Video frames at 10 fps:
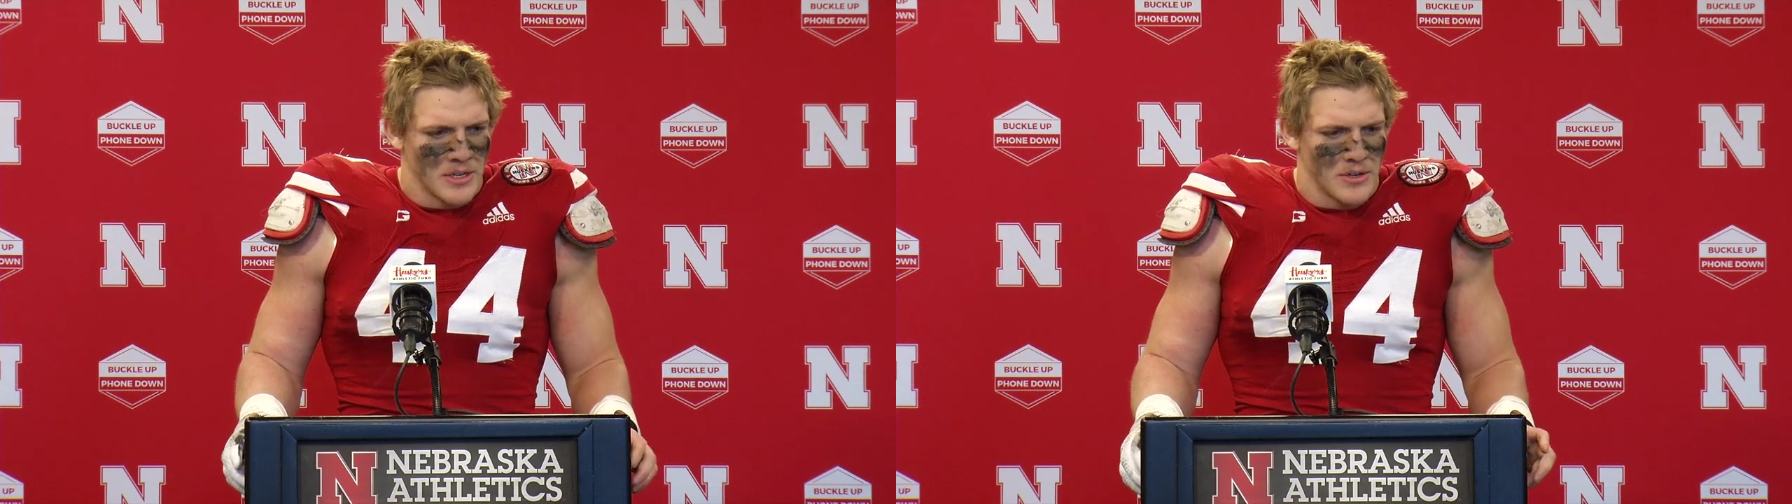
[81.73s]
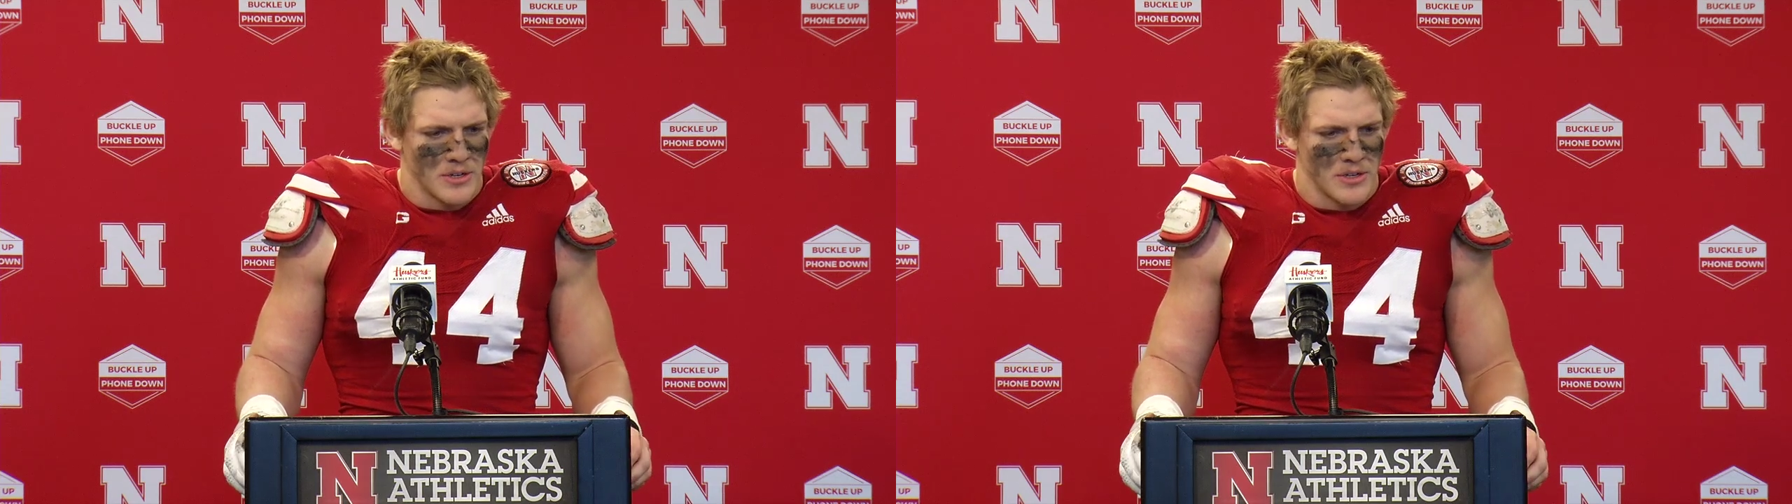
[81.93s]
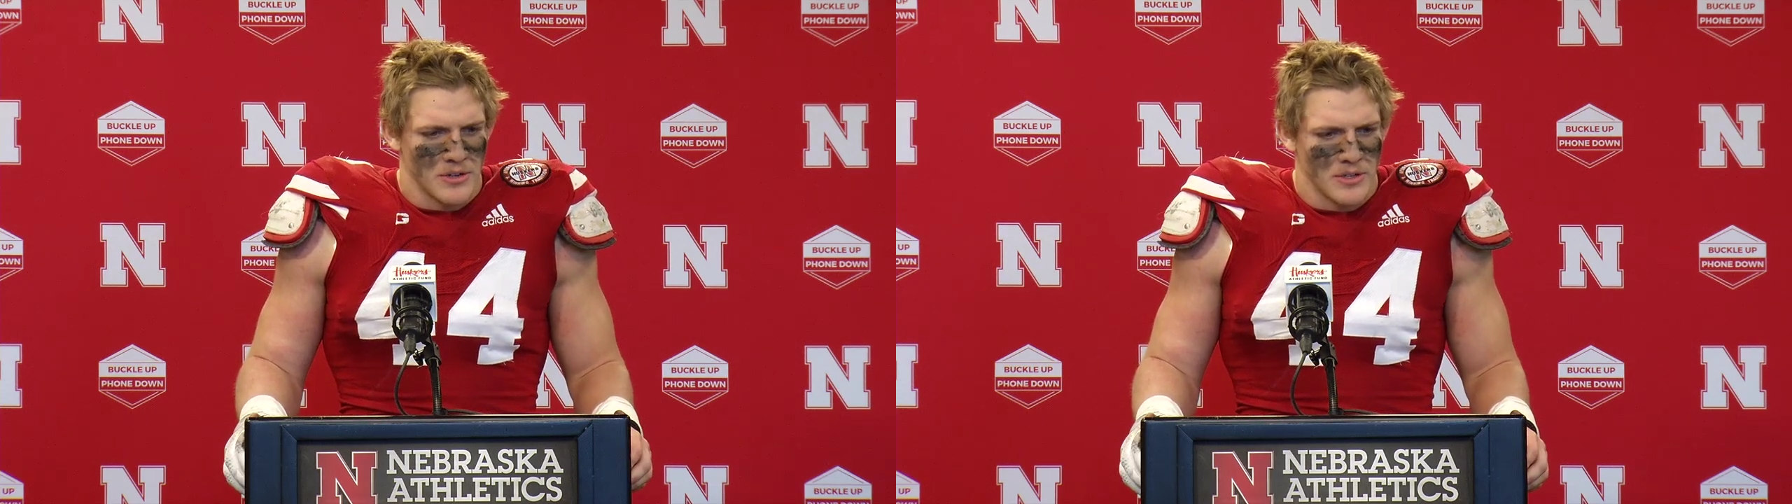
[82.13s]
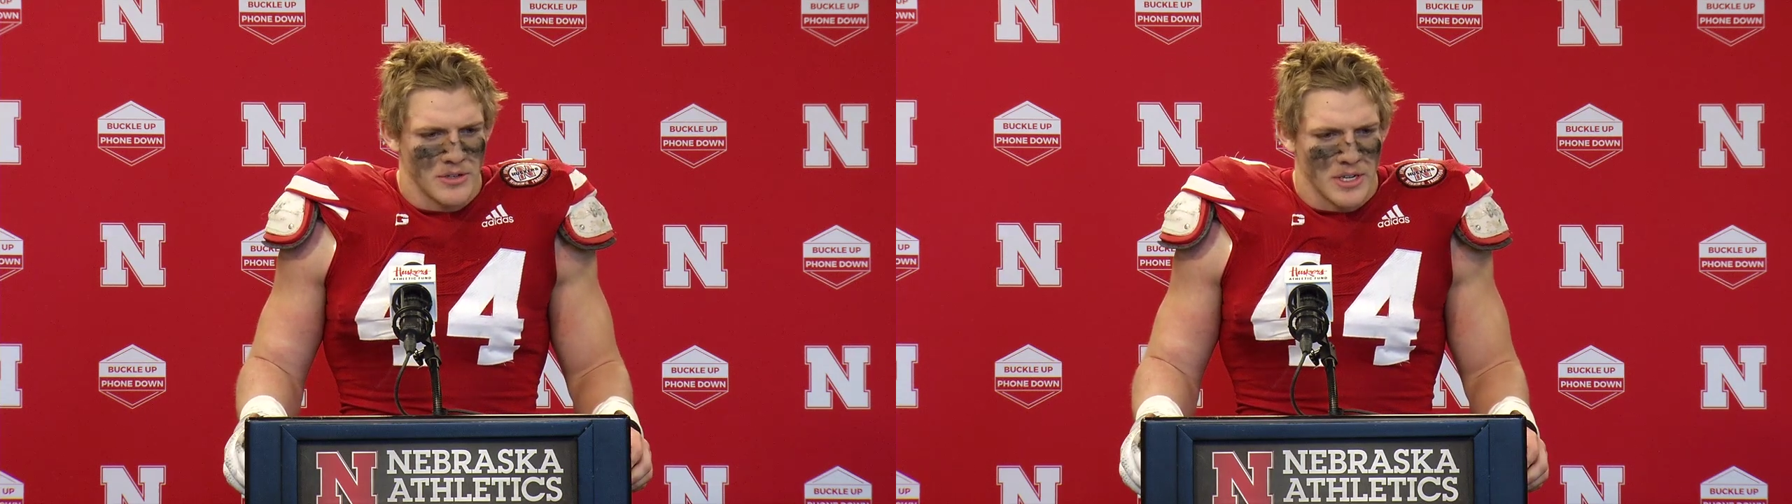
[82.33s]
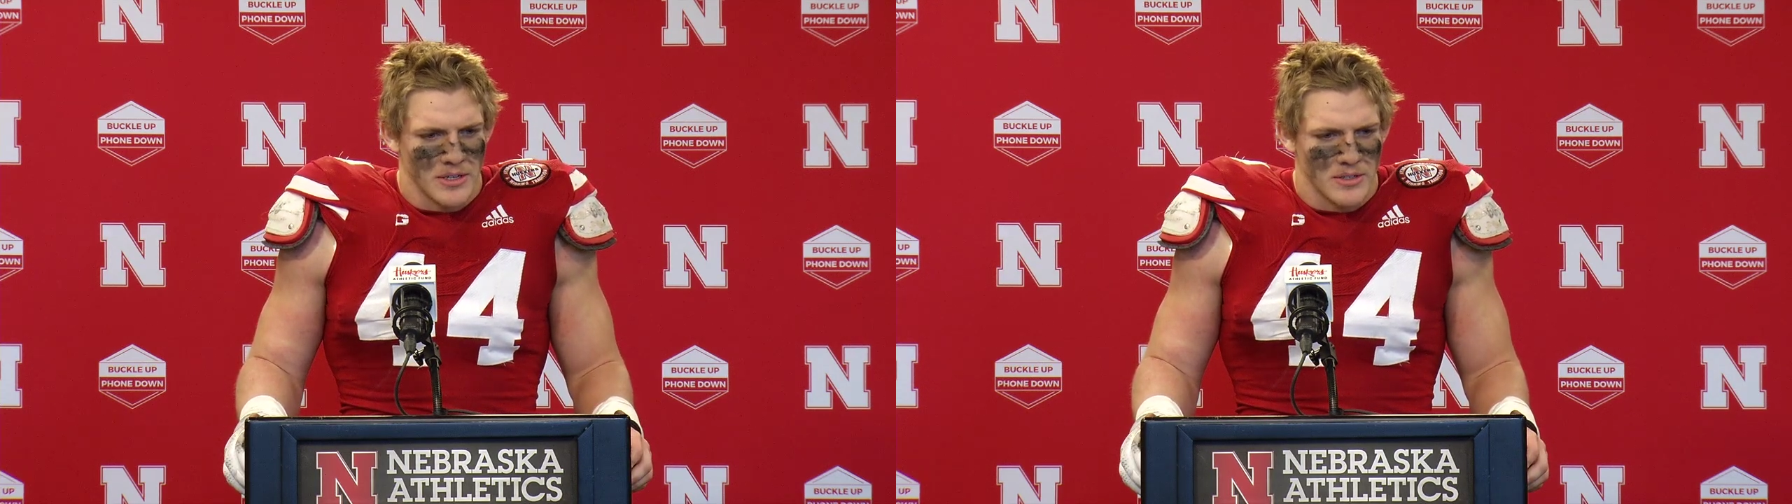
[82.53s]
you're,
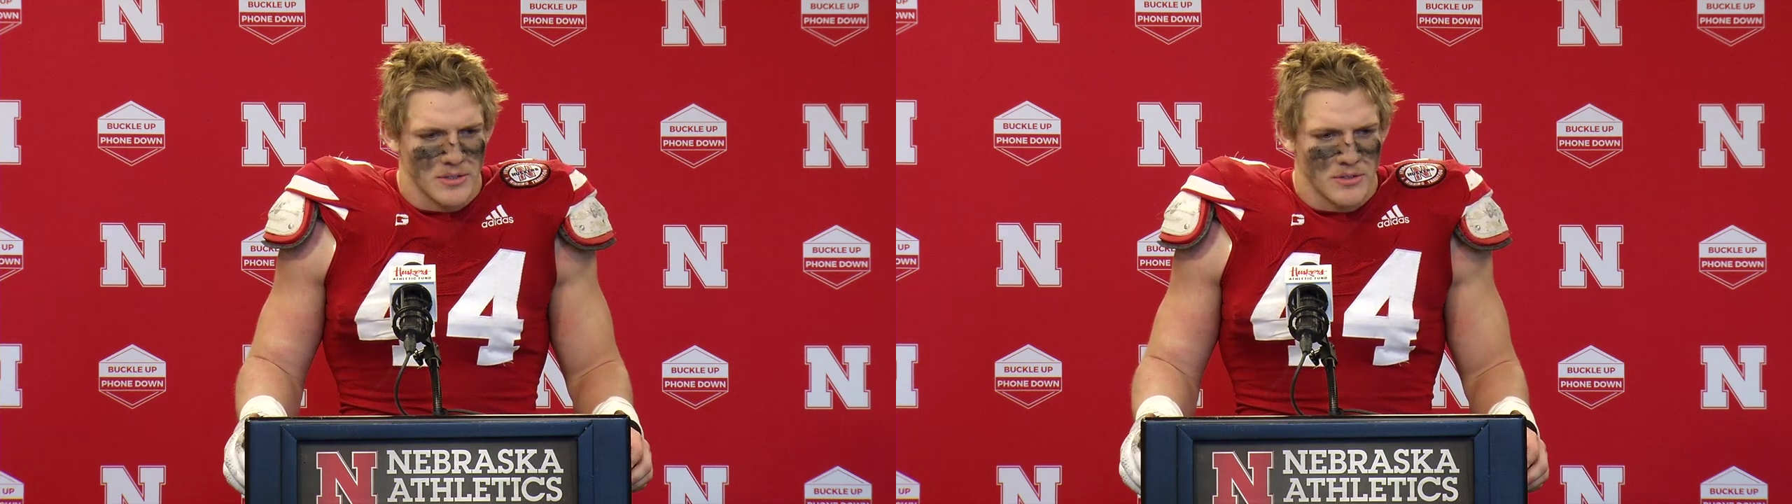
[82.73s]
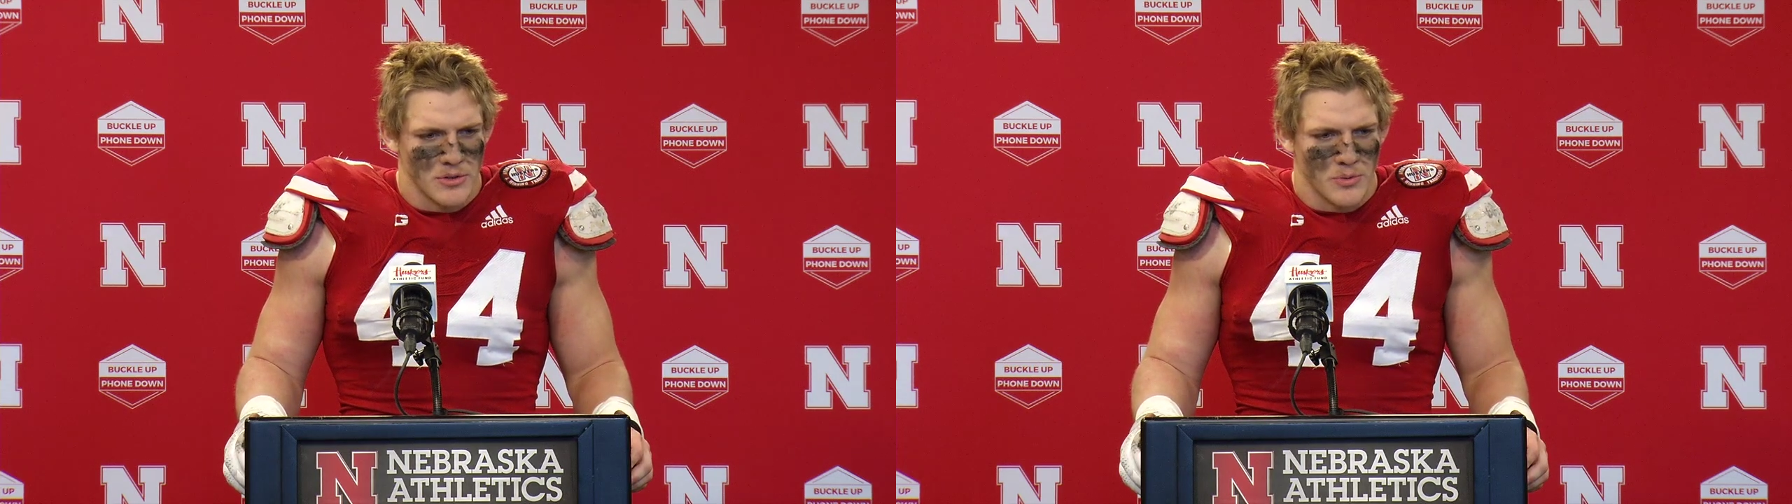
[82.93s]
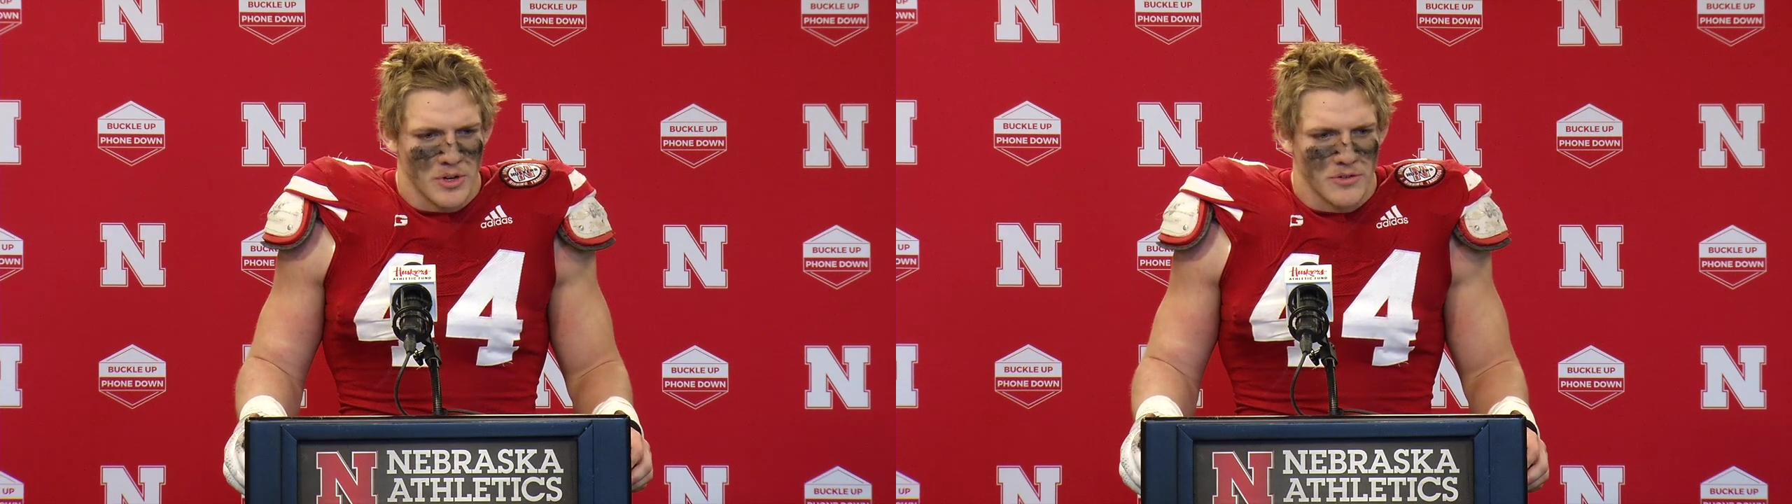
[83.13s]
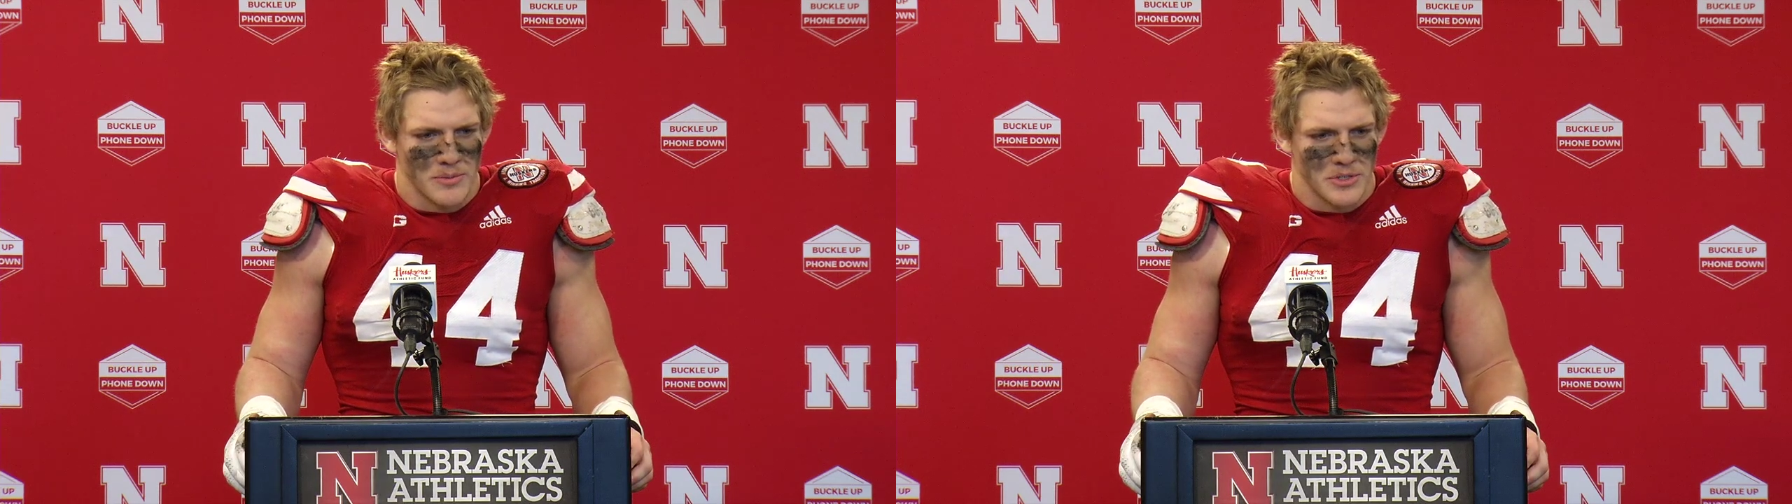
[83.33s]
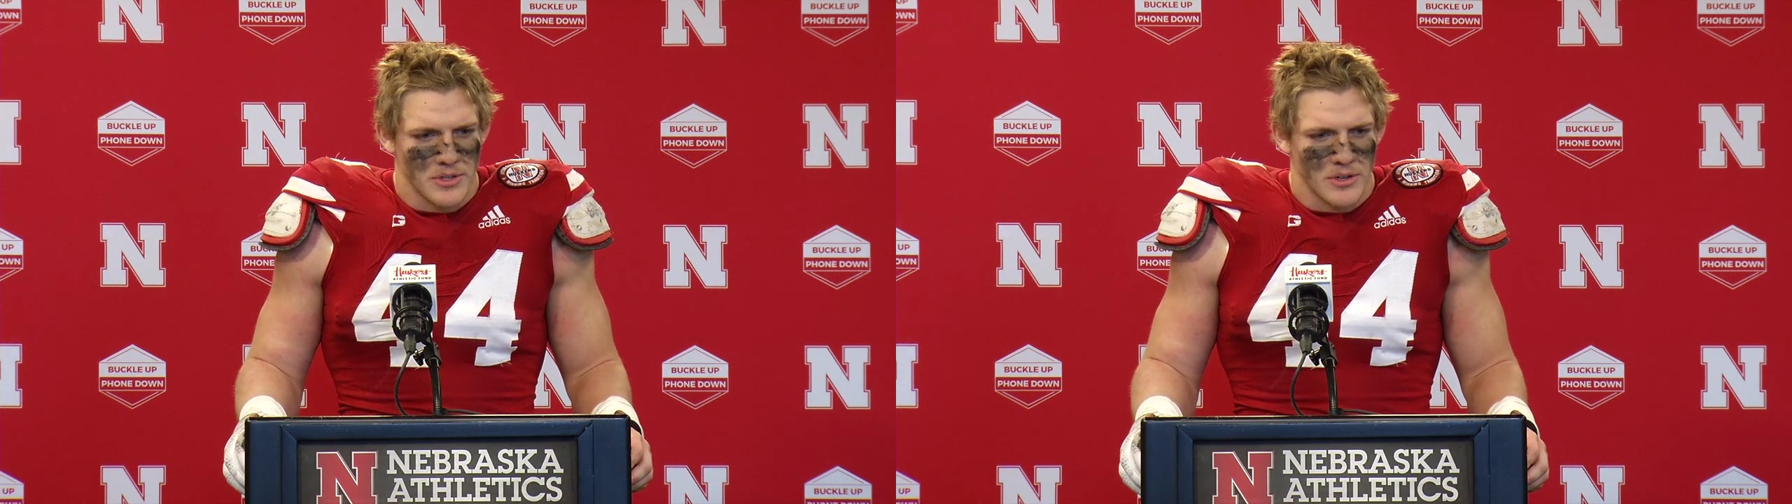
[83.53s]
you're not doing well
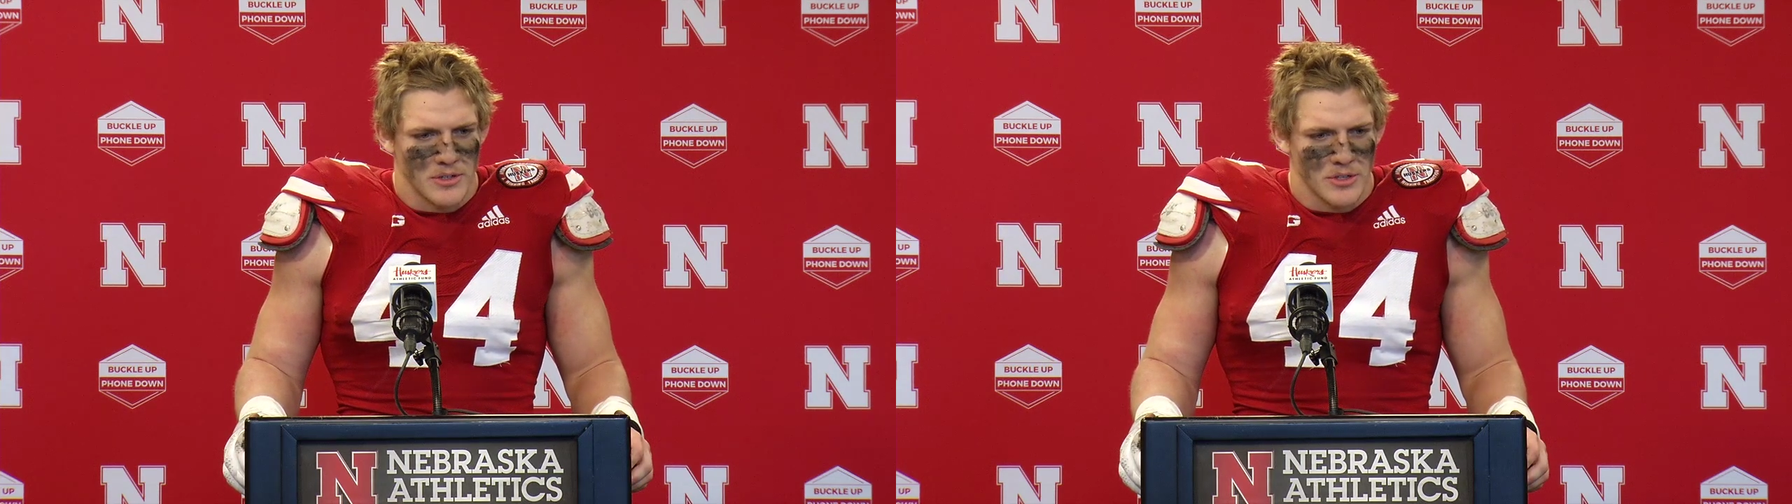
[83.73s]
from the start.